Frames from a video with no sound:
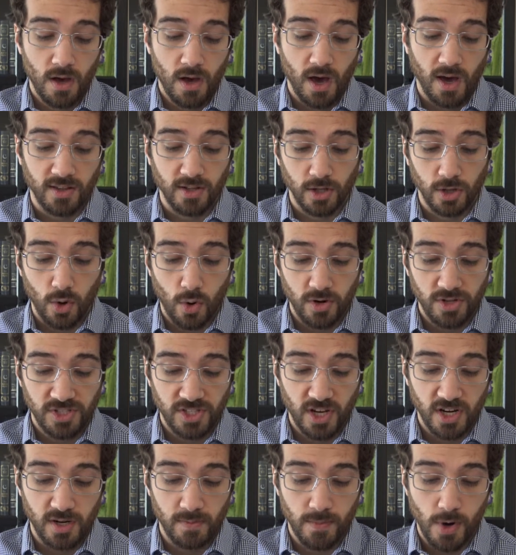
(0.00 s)
And the Lord
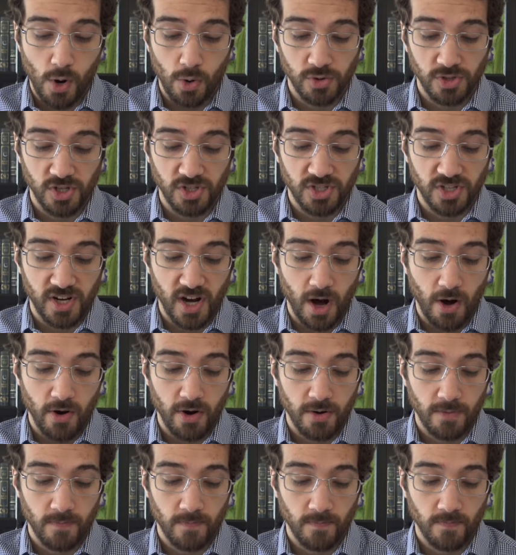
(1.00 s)
said to Moses and
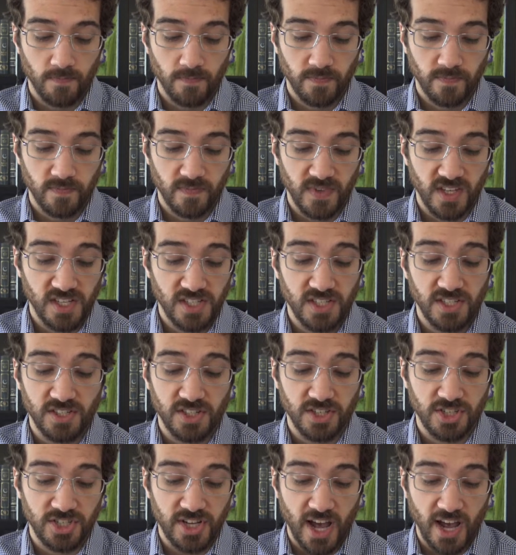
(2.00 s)
Aaron, This is
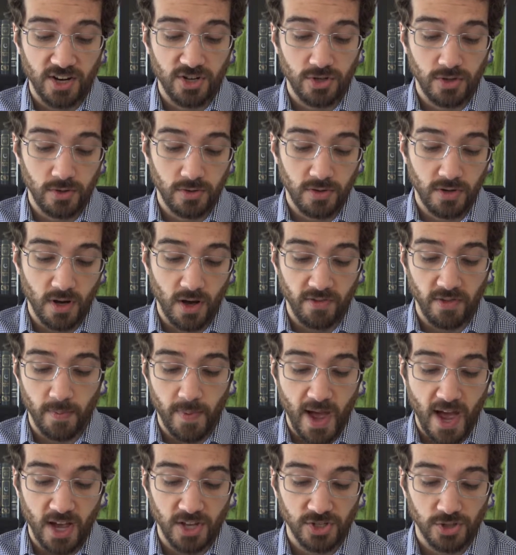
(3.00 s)
the statute of the
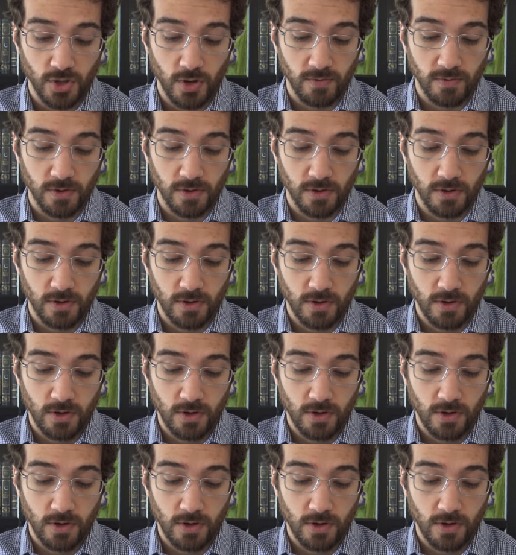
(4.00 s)
Passover.